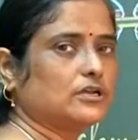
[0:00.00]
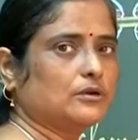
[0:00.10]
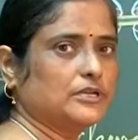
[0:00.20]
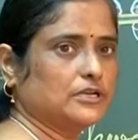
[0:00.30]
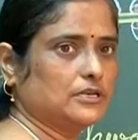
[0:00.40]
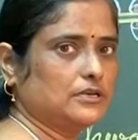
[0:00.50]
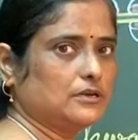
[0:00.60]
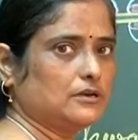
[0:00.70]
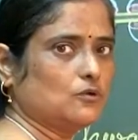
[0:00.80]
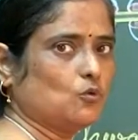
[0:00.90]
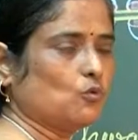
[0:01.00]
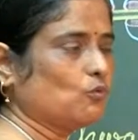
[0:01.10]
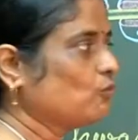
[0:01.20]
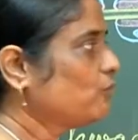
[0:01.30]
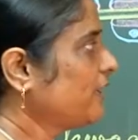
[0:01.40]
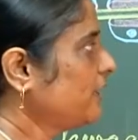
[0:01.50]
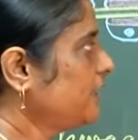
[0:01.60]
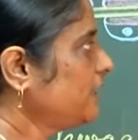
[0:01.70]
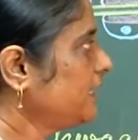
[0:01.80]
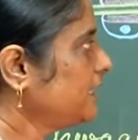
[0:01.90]
terminal,
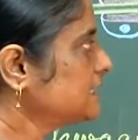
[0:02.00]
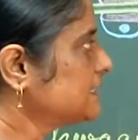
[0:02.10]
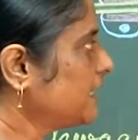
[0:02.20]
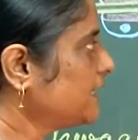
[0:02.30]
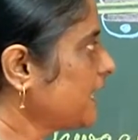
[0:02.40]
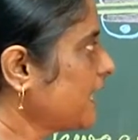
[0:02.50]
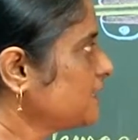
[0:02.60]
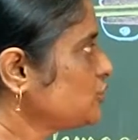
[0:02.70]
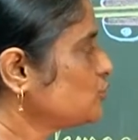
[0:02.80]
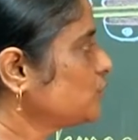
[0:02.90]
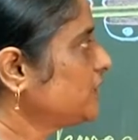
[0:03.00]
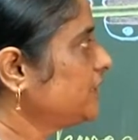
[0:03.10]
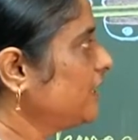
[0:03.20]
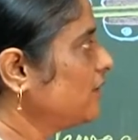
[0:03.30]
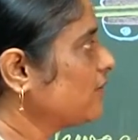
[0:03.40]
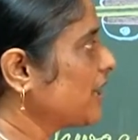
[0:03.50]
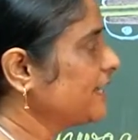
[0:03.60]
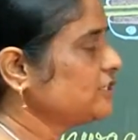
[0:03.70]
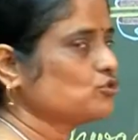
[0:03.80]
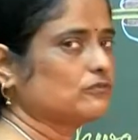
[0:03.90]
where it is attached to the
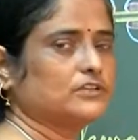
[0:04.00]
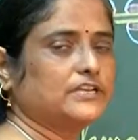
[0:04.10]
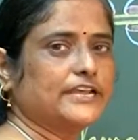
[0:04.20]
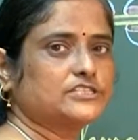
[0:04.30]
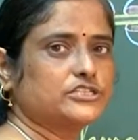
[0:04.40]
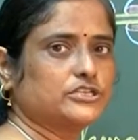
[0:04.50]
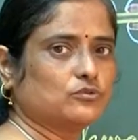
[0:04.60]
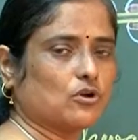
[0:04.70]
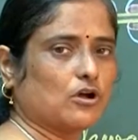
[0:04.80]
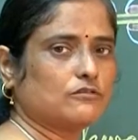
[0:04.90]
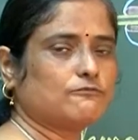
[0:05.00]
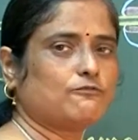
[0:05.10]
dendrite of the next neuron,